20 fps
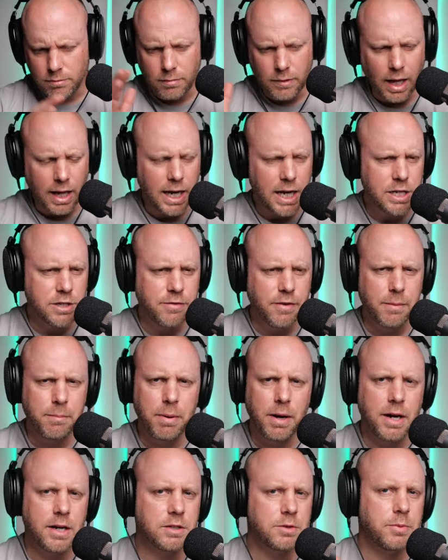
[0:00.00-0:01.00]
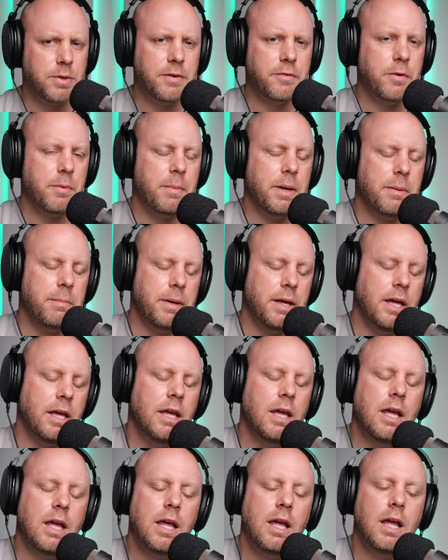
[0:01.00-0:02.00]
Age of Empires, whatever it may be,
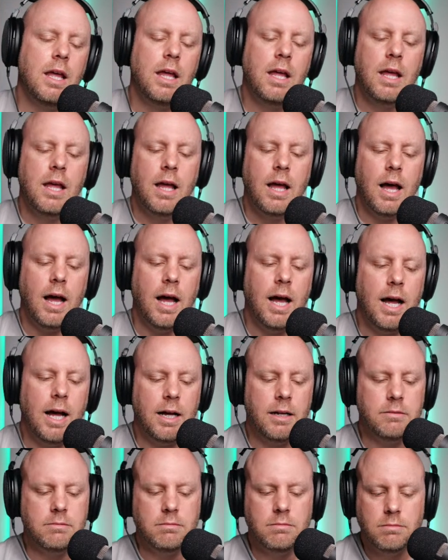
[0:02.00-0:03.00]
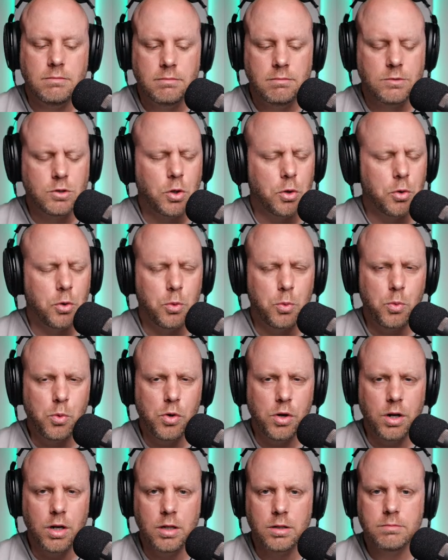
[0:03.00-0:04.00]
Total
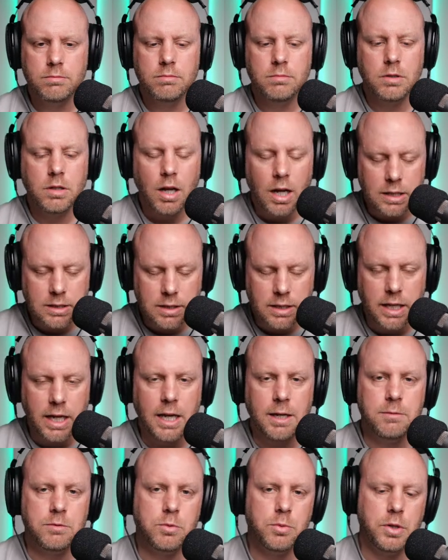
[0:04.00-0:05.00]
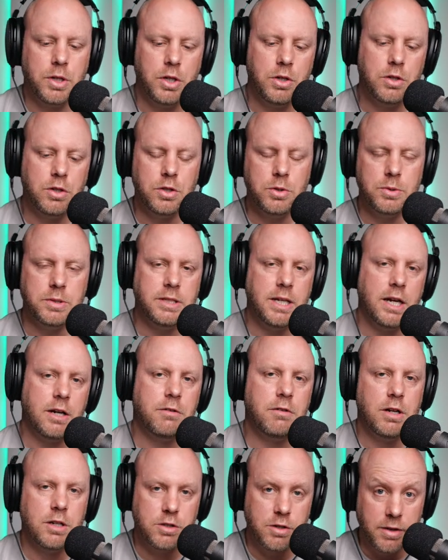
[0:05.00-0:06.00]
War, lots of games where you can do a tech
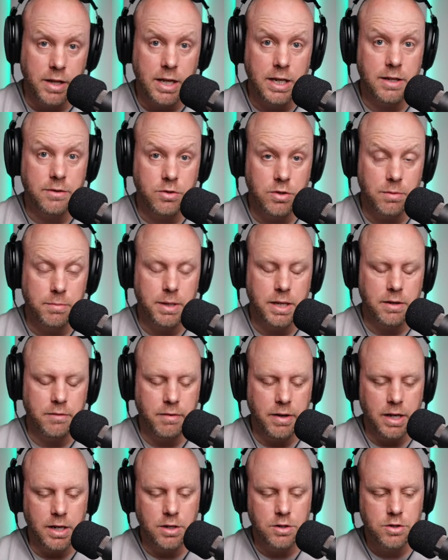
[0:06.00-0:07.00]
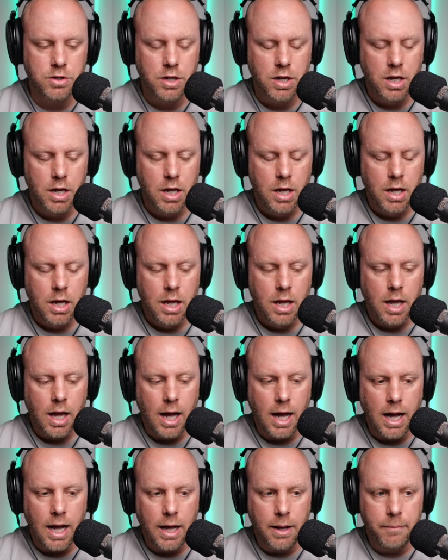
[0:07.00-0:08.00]
rush and that gives you a big advantage.
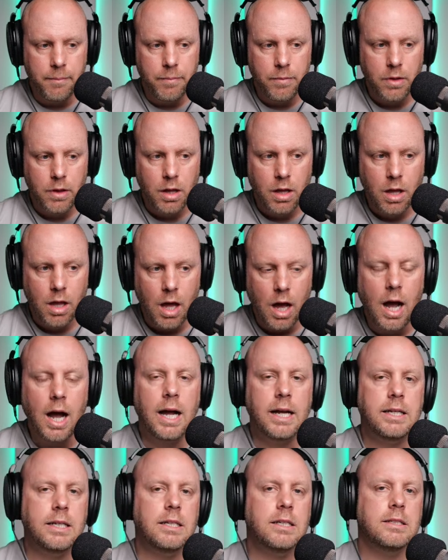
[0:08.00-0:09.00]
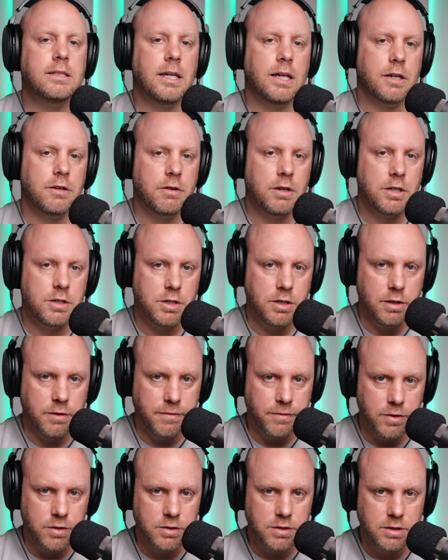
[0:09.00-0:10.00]
I did a tech rush in the
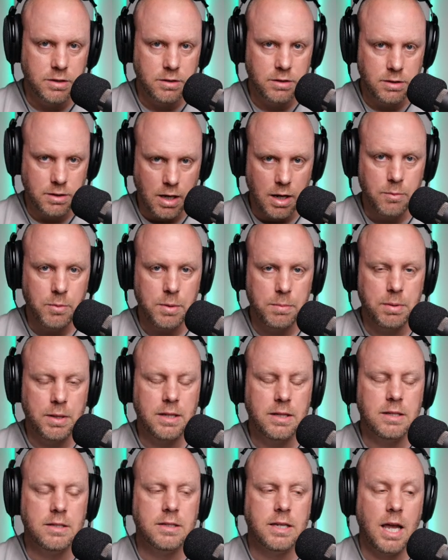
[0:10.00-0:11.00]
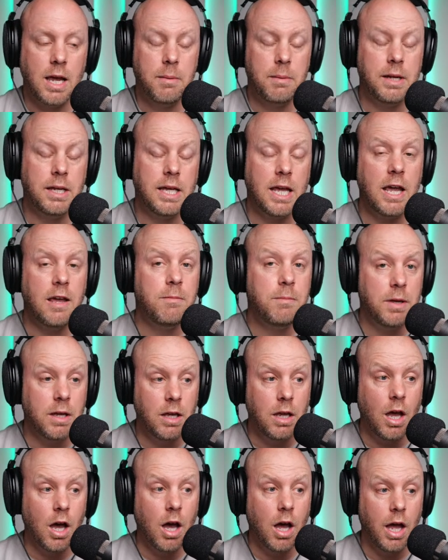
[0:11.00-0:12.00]
first time we played this game, and it gave
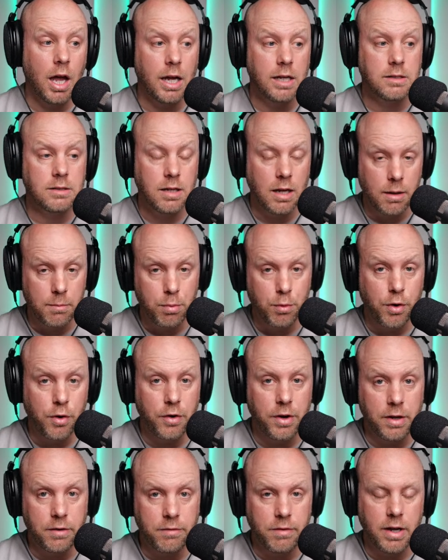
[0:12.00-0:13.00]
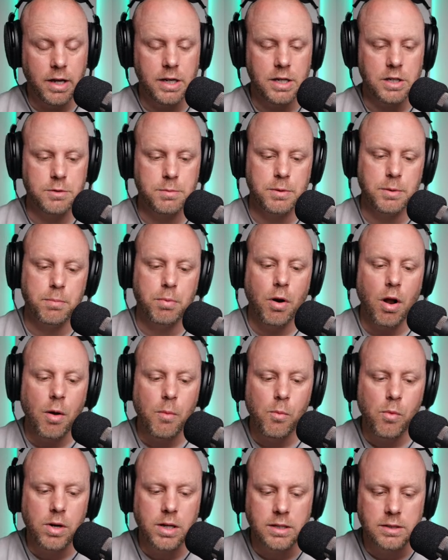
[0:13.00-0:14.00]
me a temporary advantage. But the
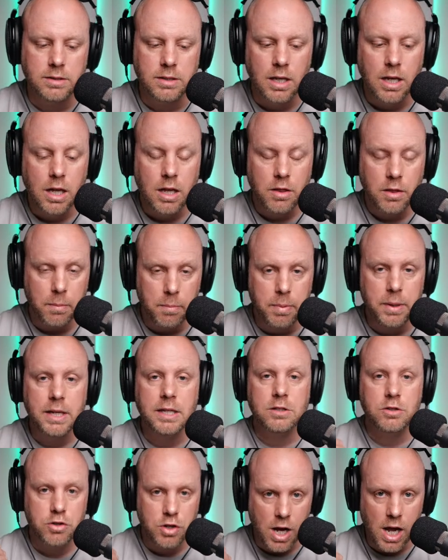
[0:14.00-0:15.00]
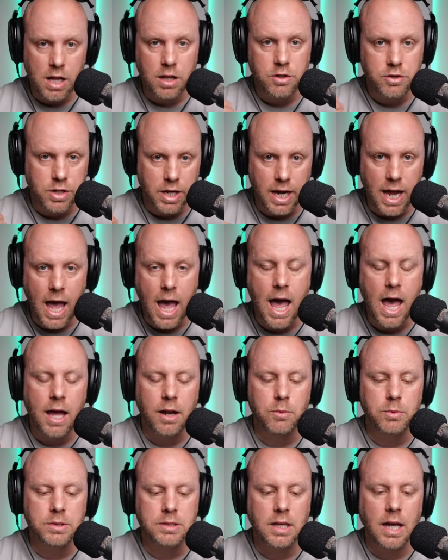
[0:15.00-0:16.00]
problem was, the biggest challenge I had
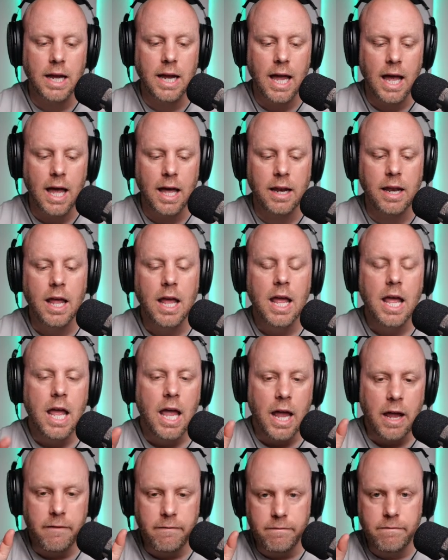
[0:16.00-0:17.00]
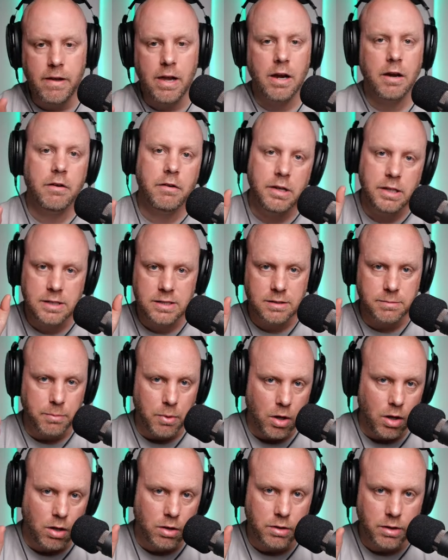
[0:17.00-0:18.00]
was I had a very
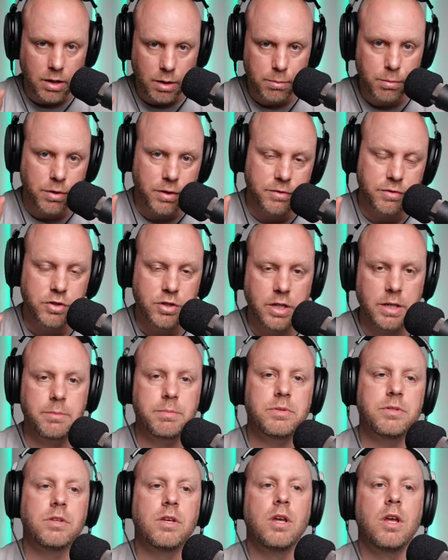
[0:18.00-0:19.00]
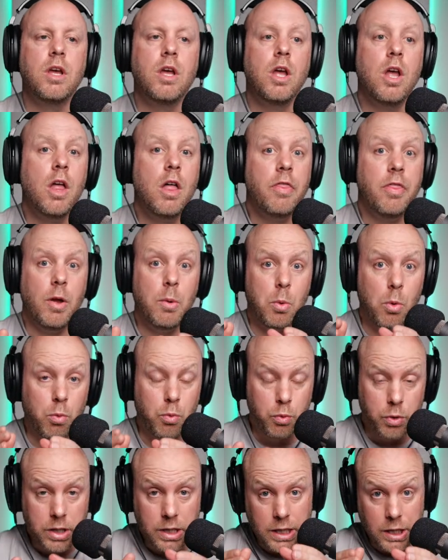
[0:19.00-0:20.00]
small number of ships that were
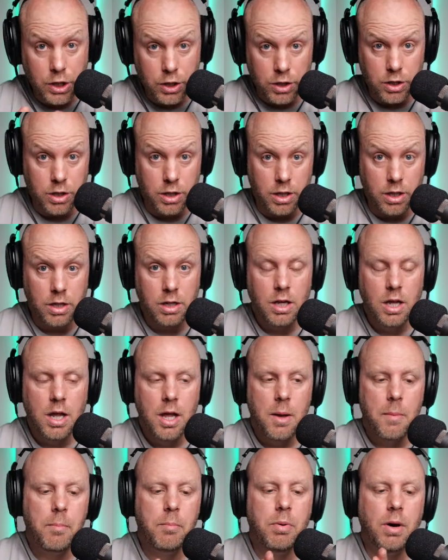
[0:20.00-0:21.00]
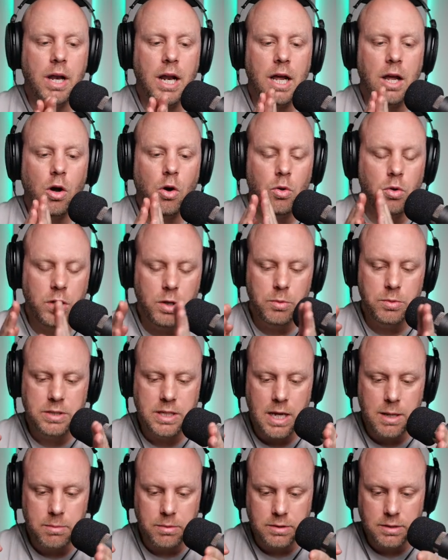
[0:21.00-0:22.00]
really good, but I only was
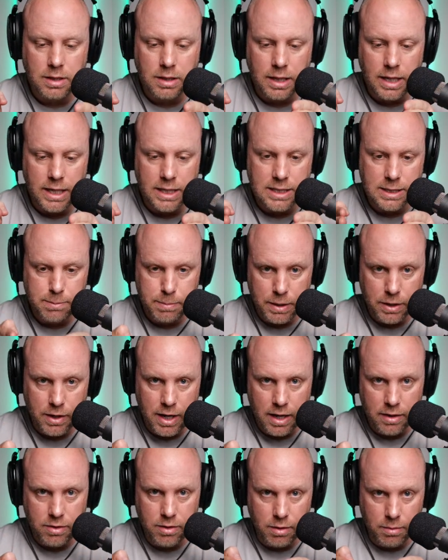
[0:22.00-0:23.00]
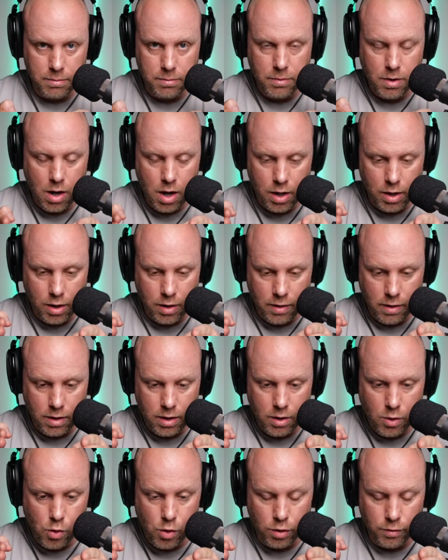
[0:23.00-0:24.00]
able to spearhead them
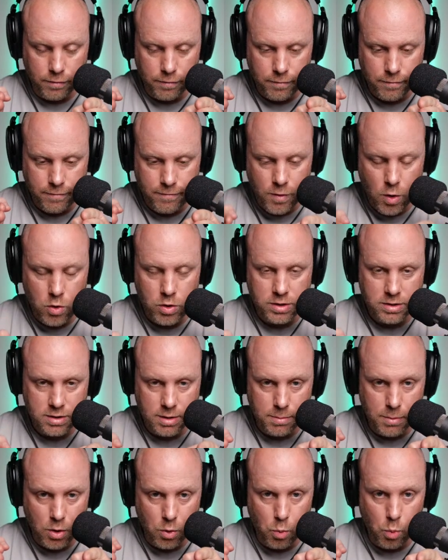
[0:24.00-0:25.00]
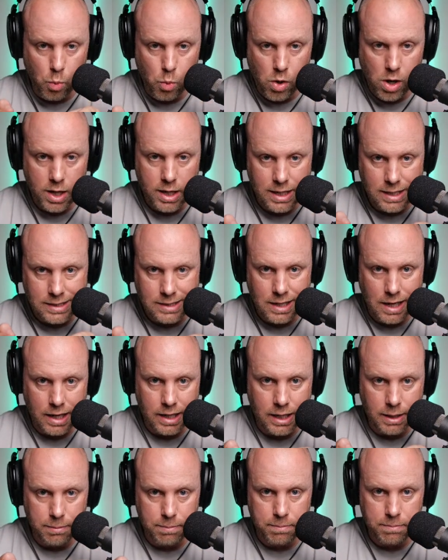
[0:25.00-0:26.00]
or focus them on one
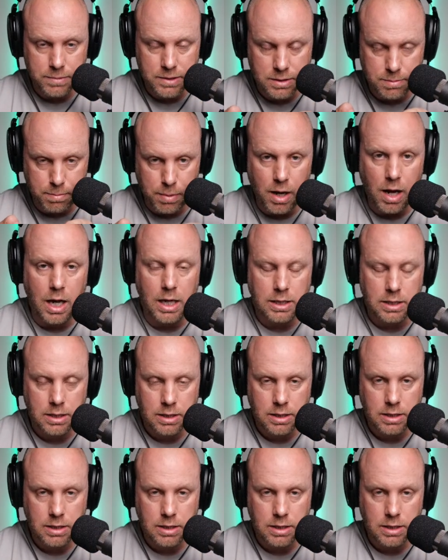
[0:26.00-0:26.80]
tiny spot.